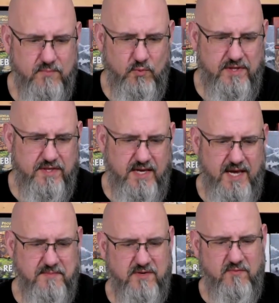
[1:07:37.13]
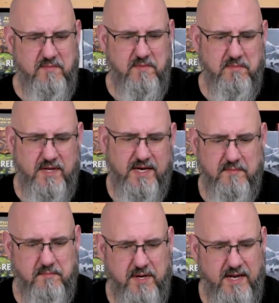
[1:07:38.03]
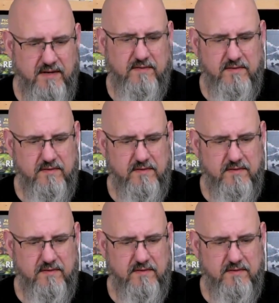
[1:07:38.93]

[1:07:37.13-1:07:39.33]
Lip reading: with the games that we've been playing, but